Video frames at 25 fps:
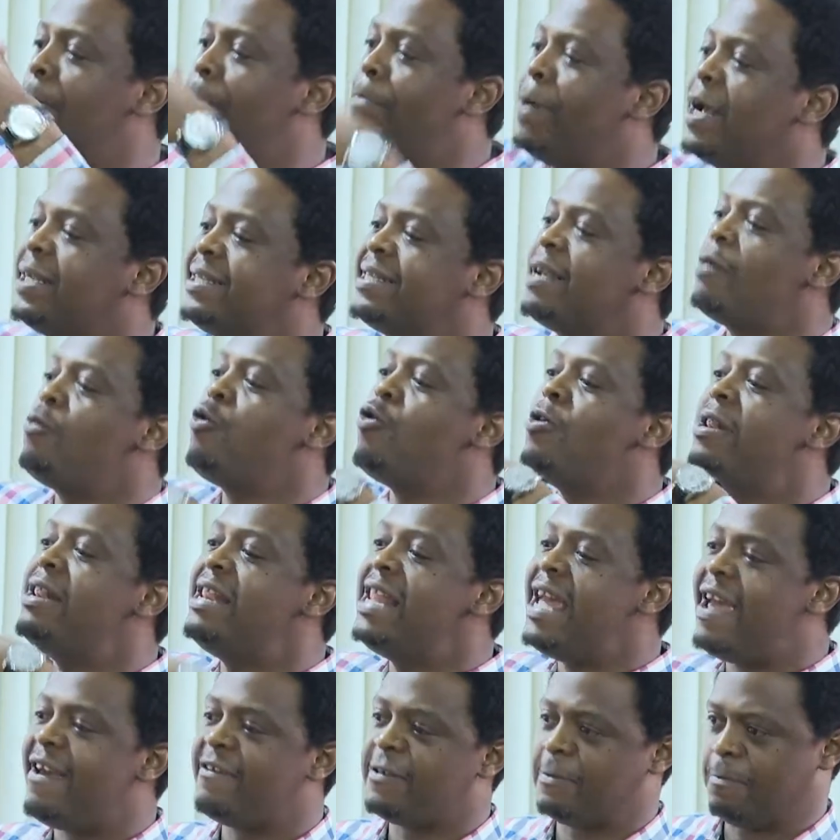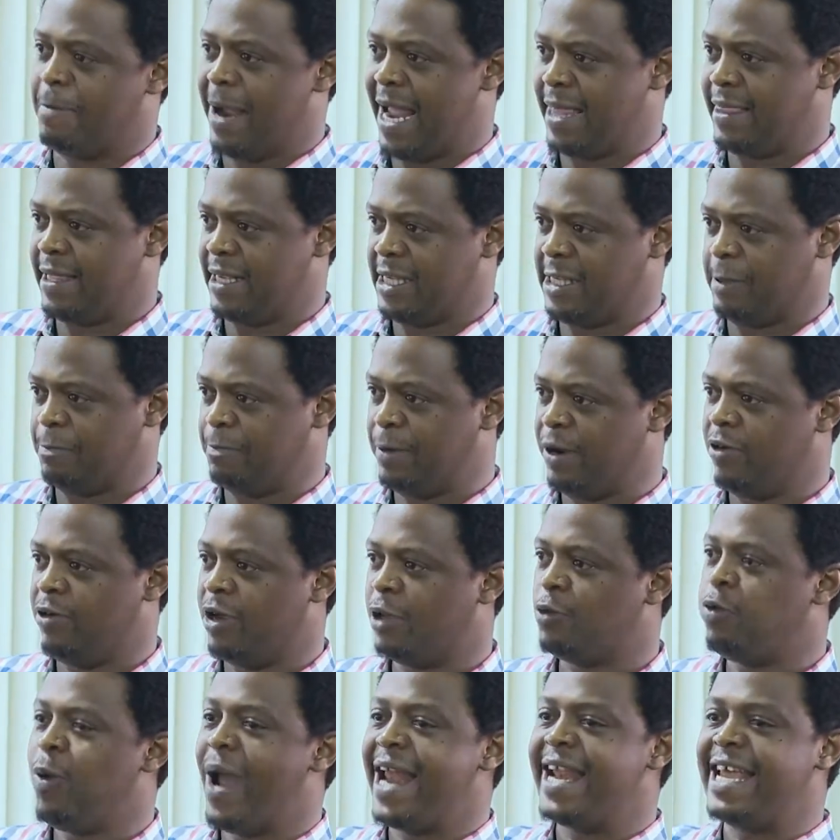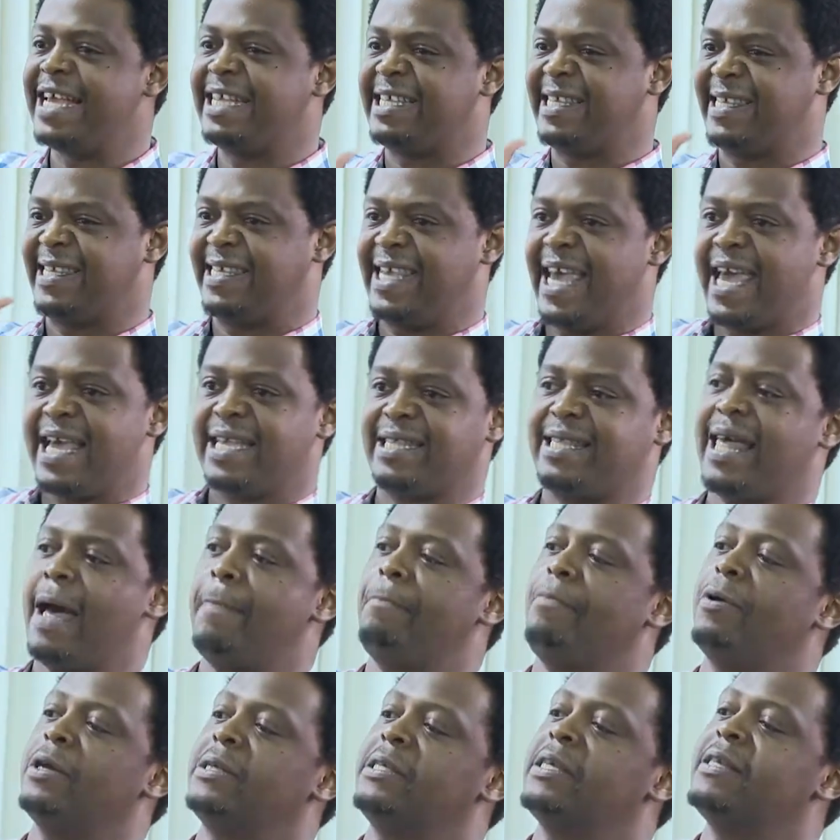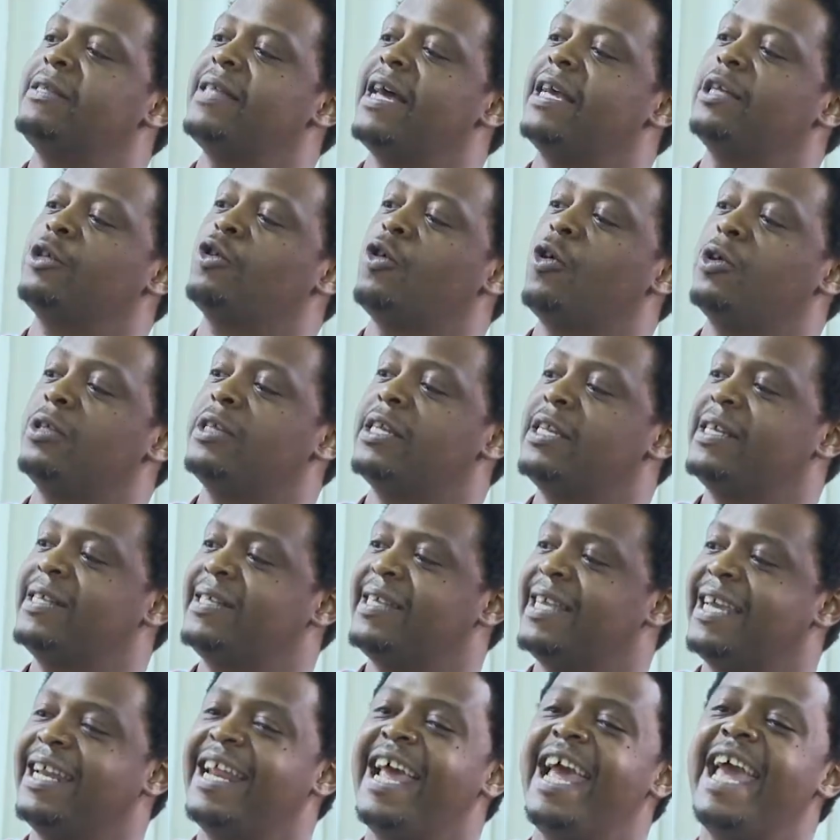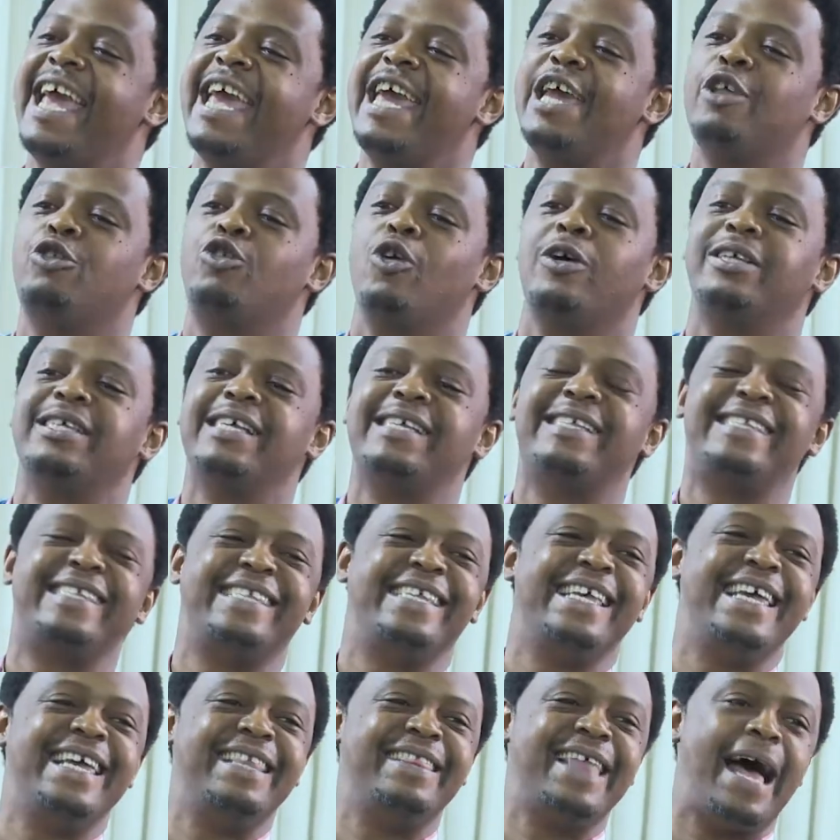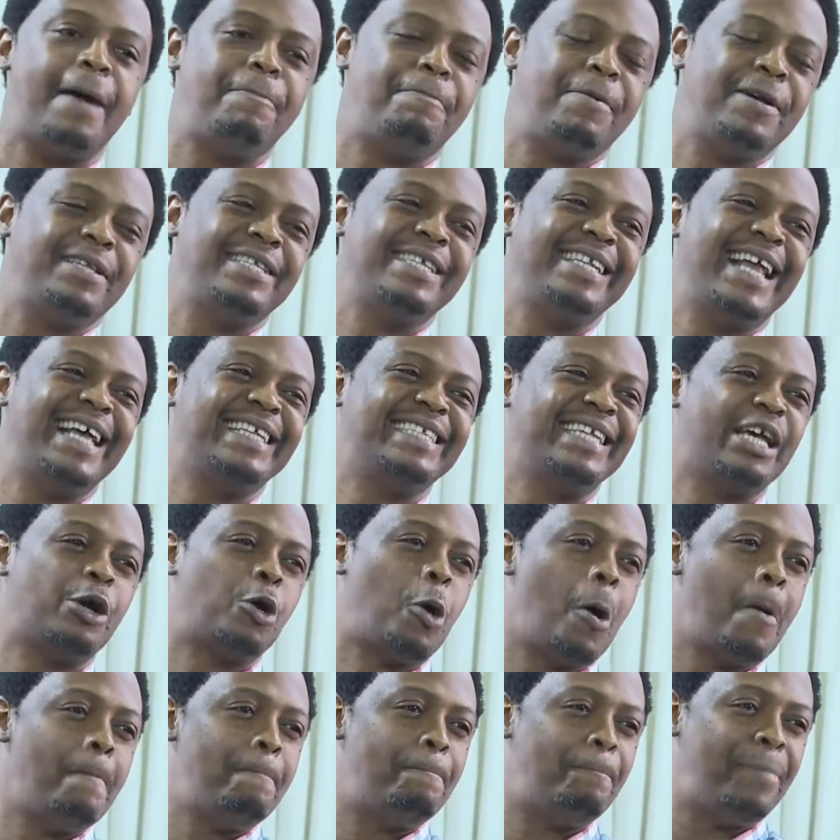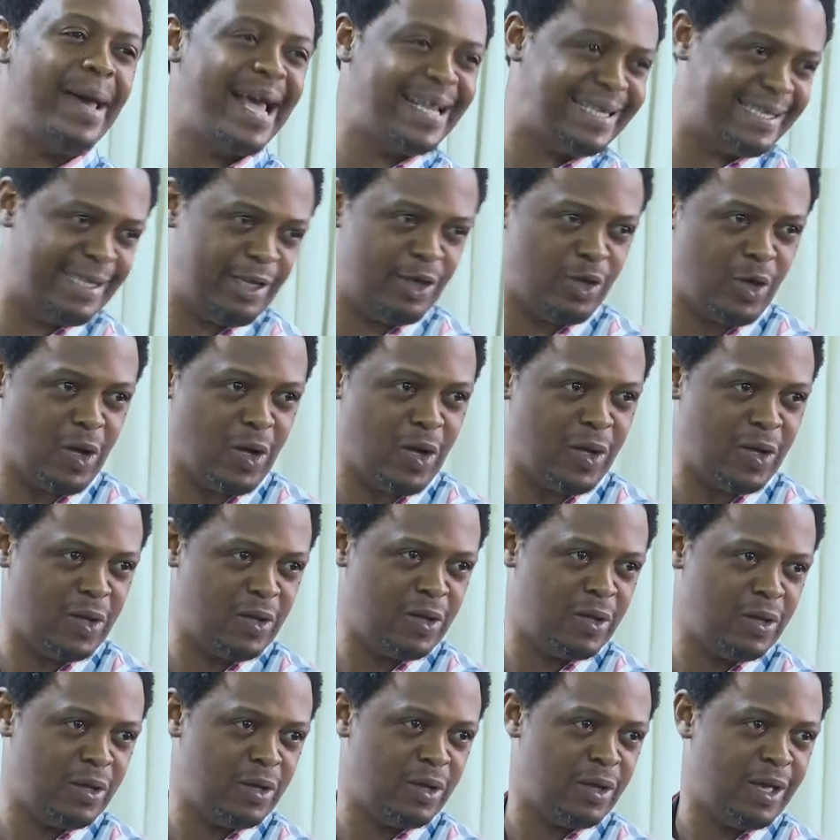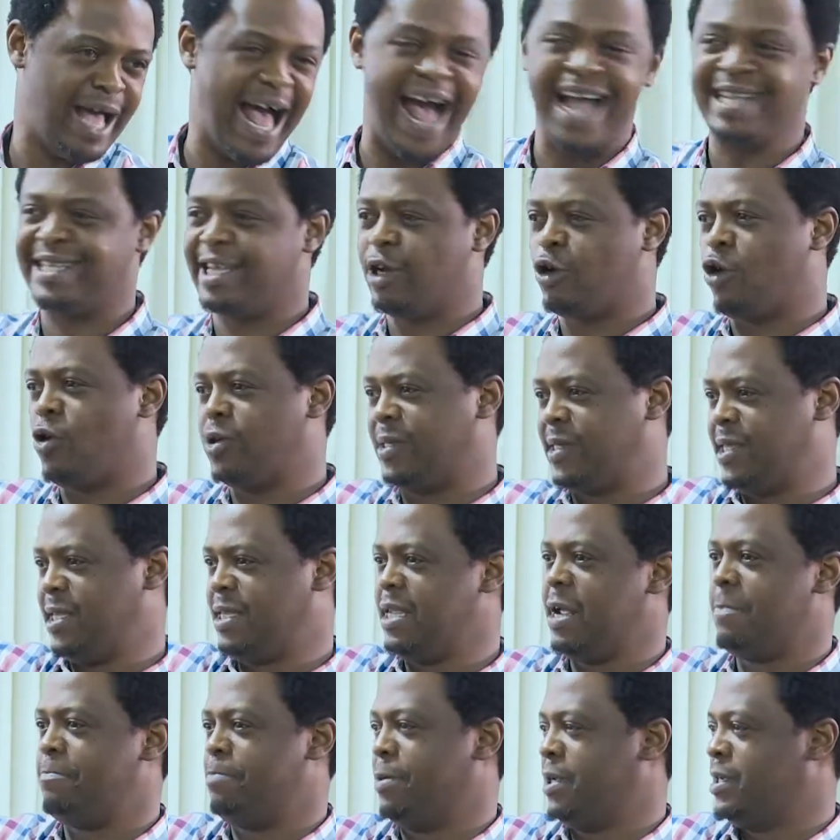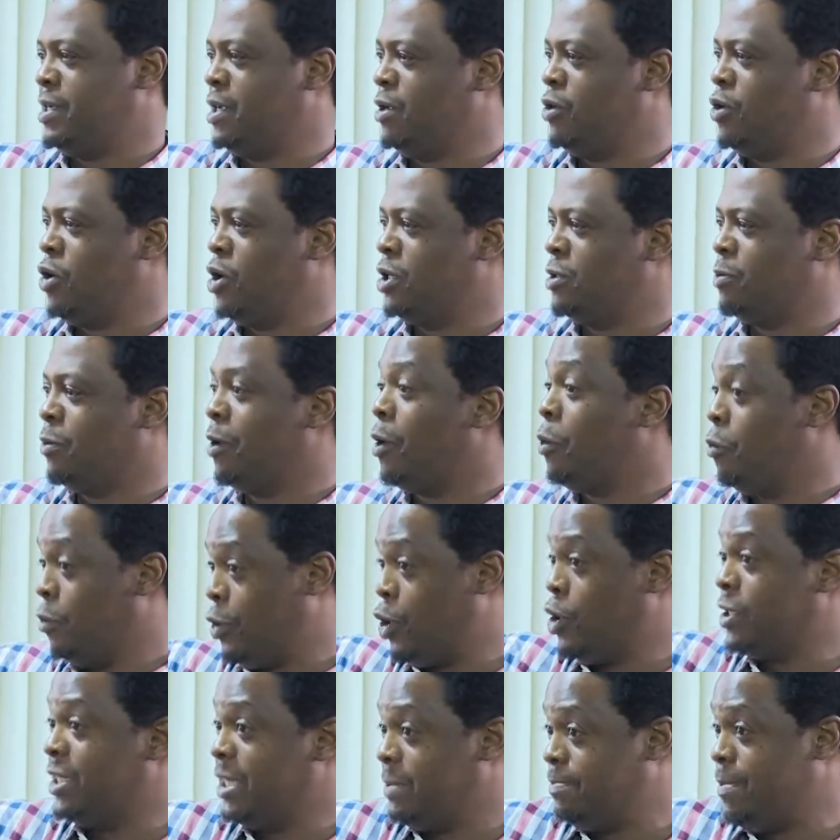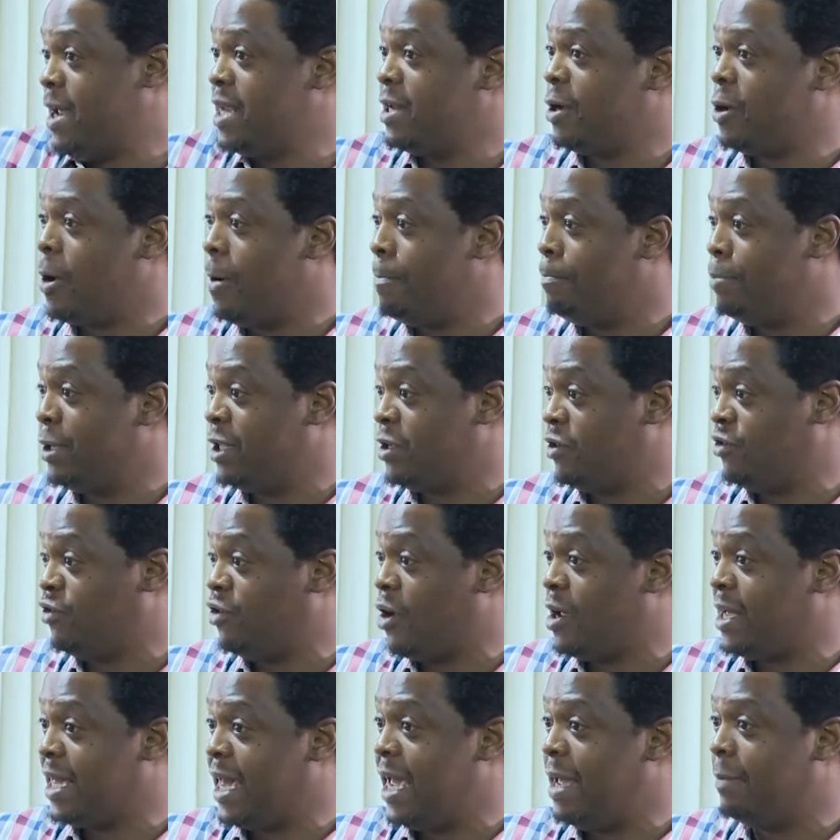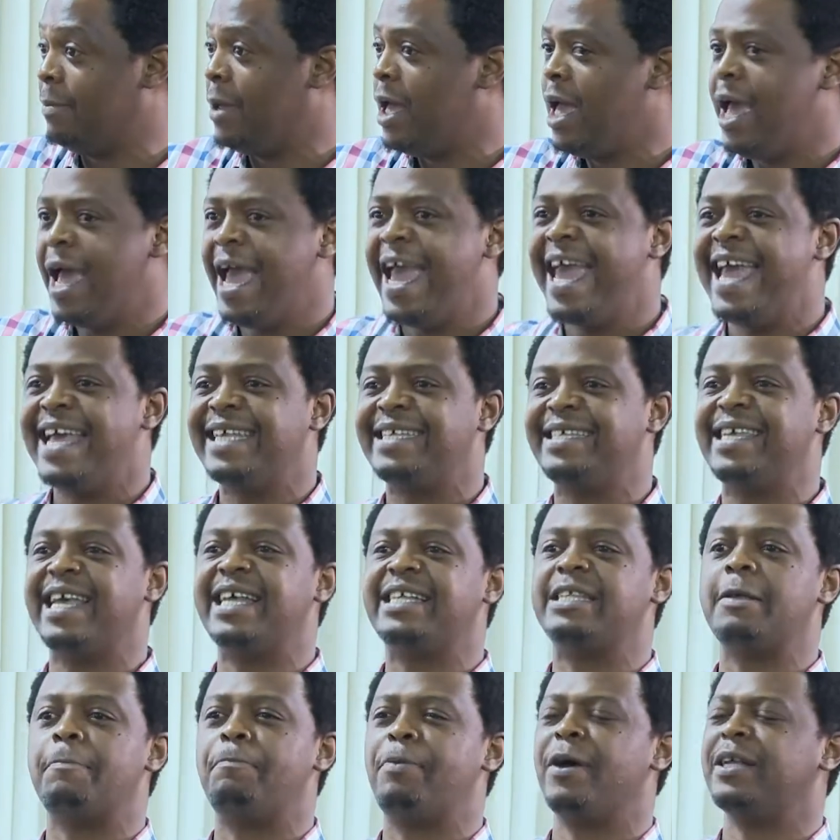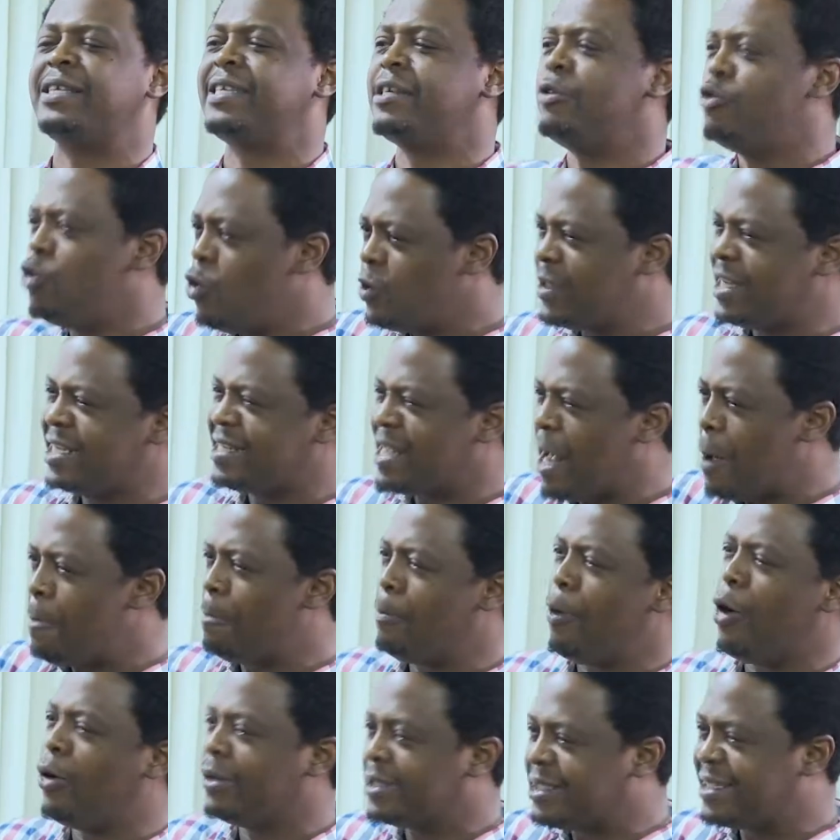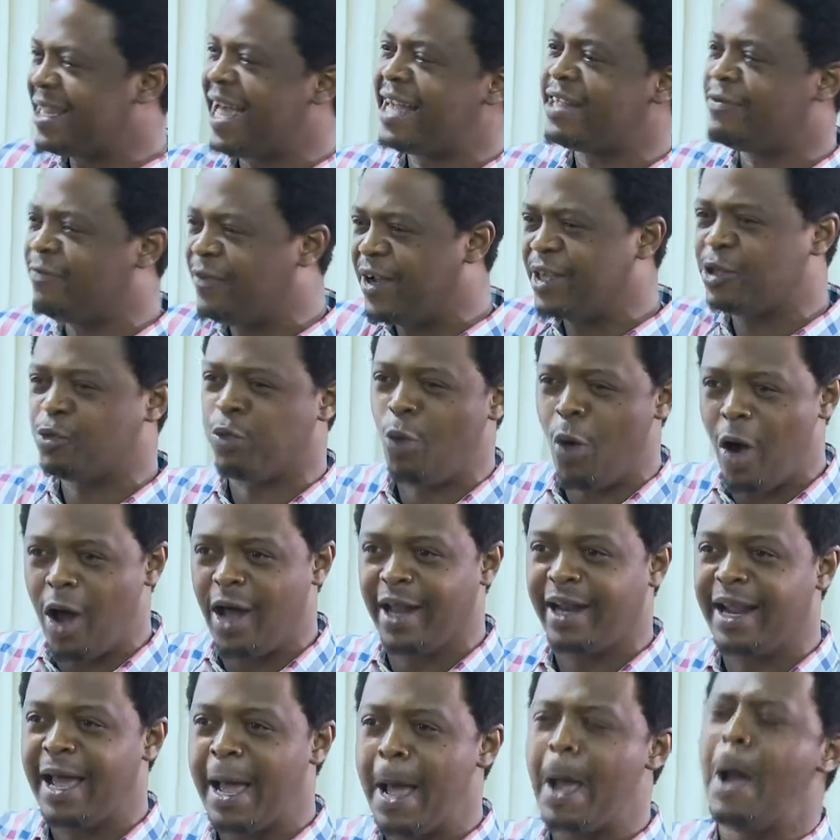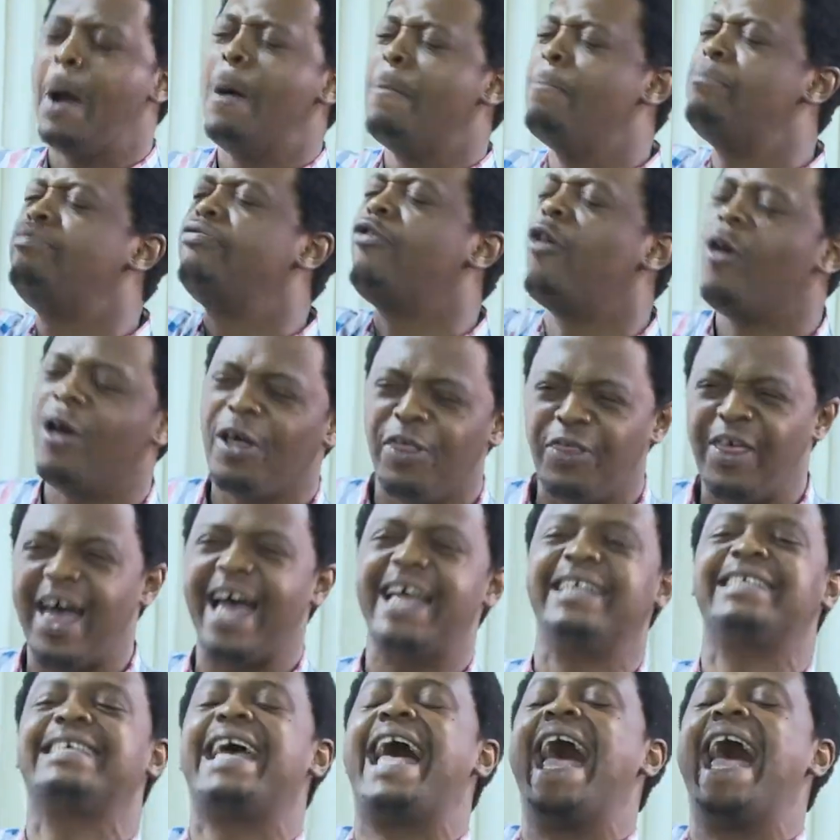person who lives by the Spirit, when he sees that person that is caught in a sin, he doesn't see that person as a competitor, as a conceited person does, because he's playing the competition game. He sees the person, notice how Paul starts verse 1, brothers